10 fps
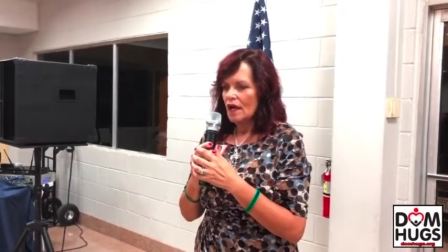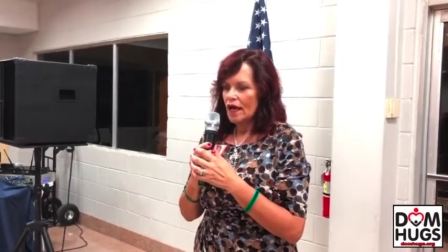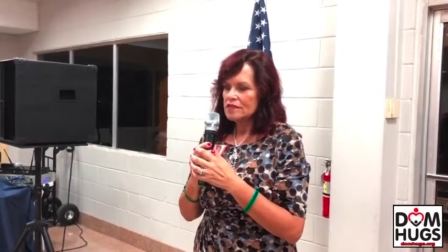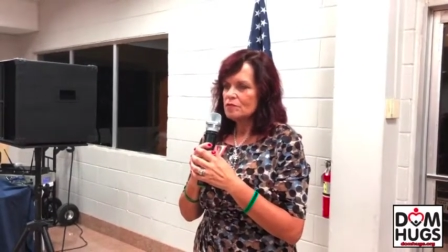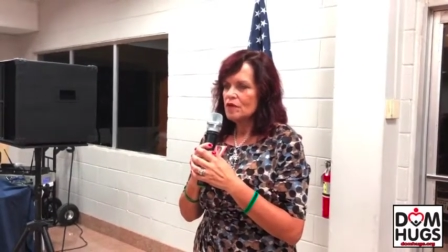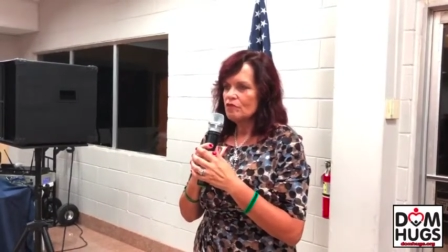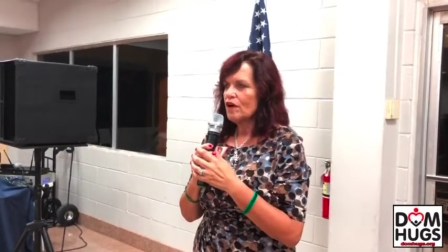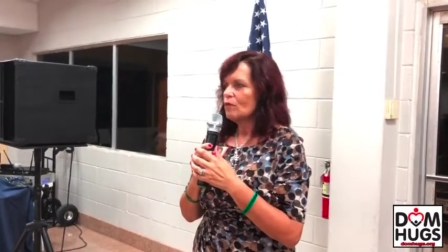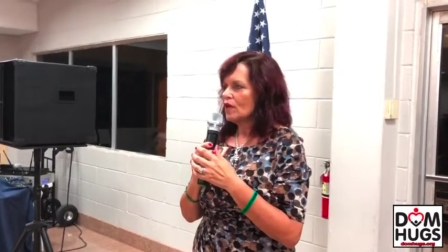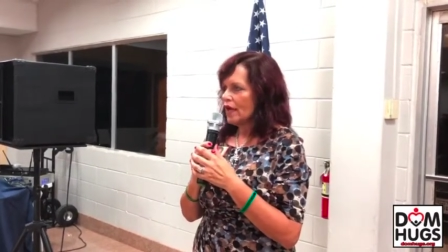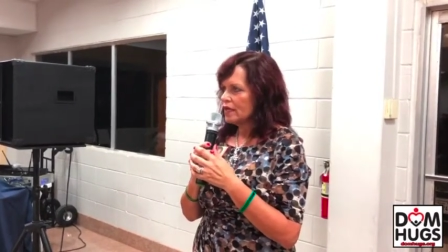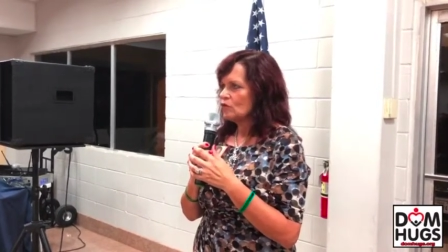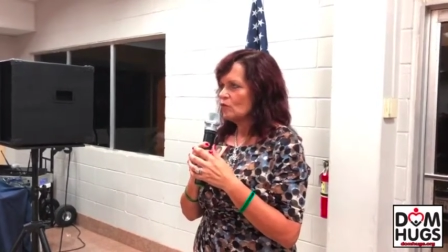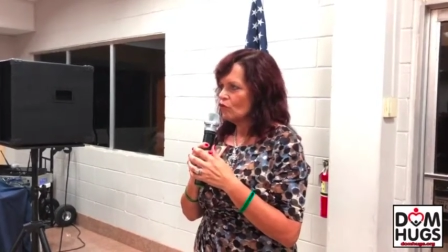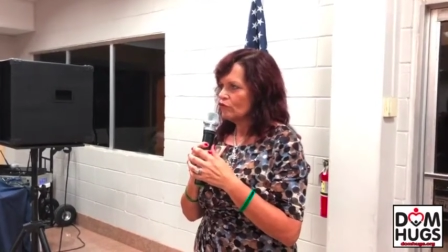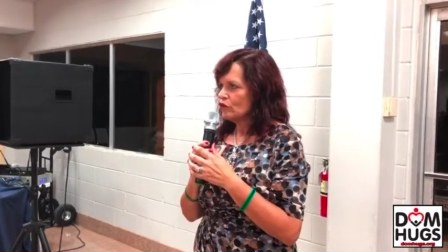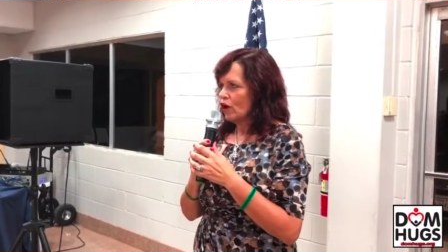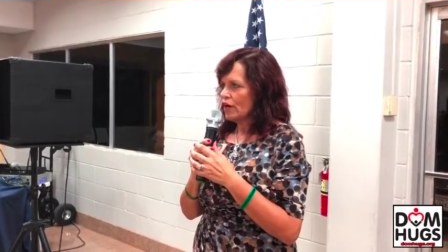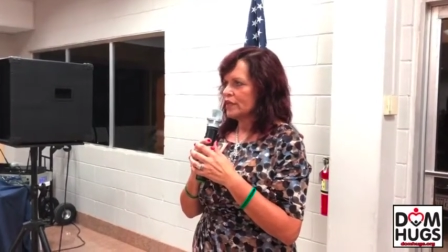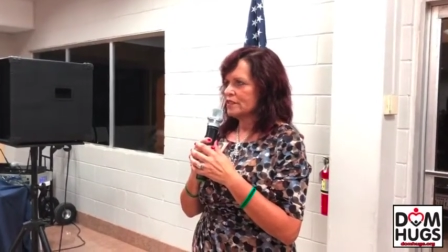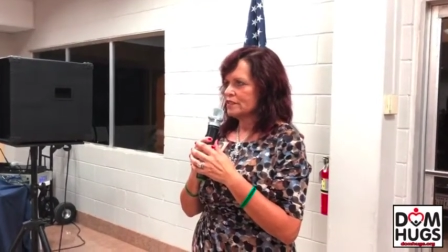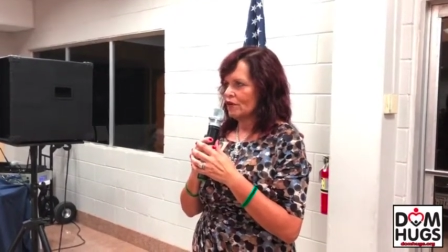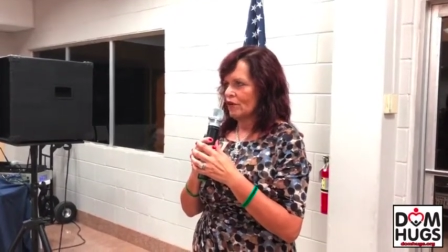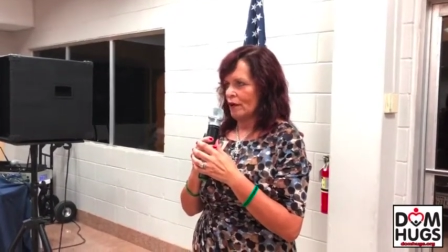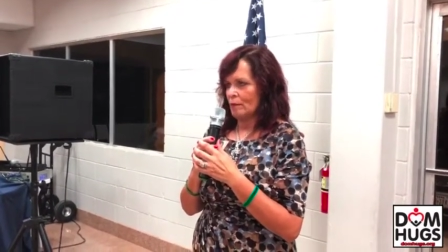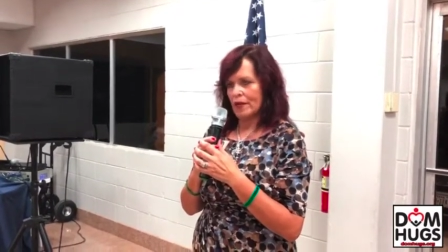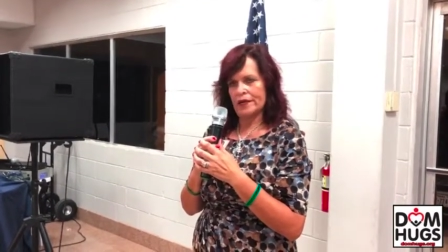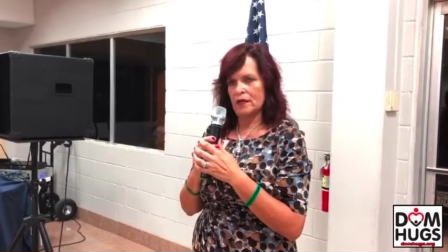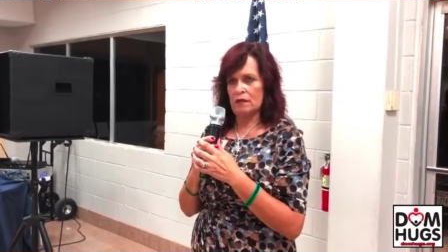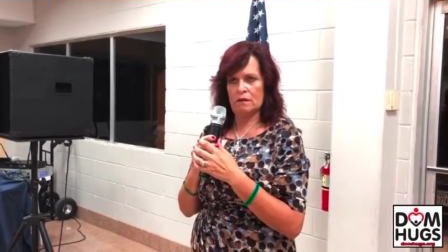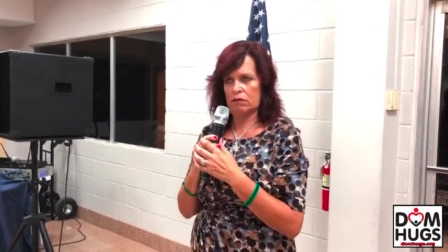he asked me if I would like to move to Arkansas. And I'm like,